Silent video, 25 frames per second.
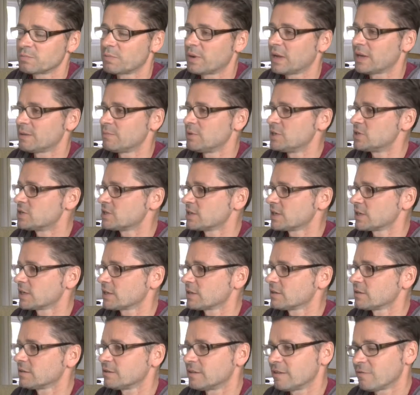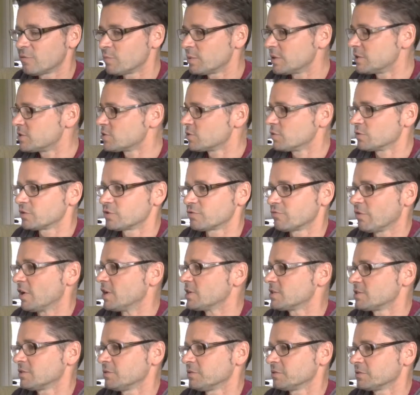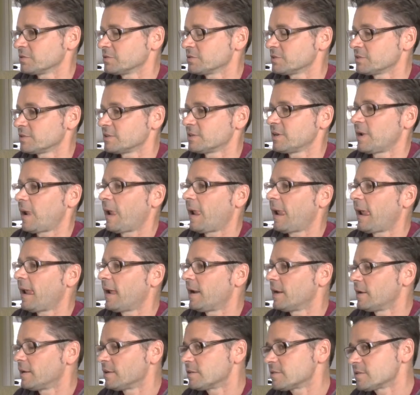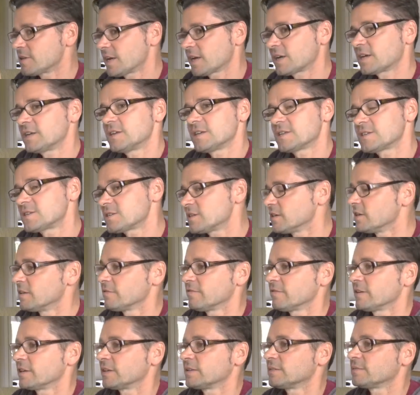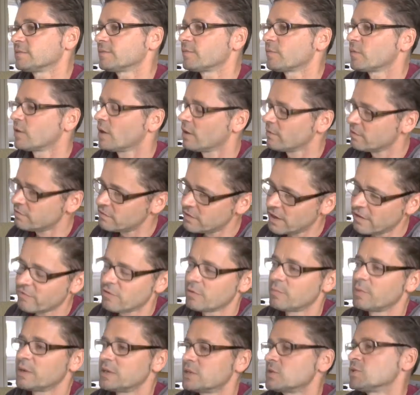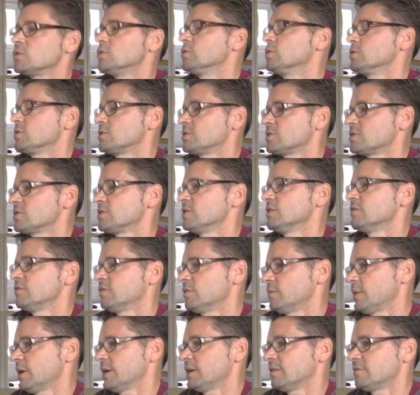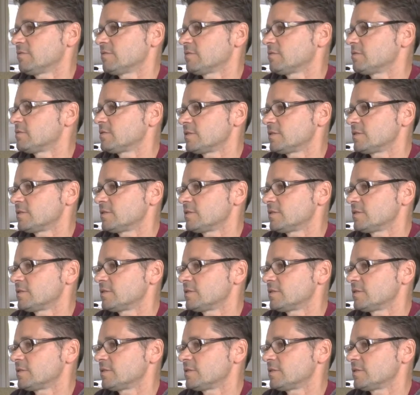play music. Never been taught to write songs. Second is surfing. I've never yeah. been taught to surf a wave.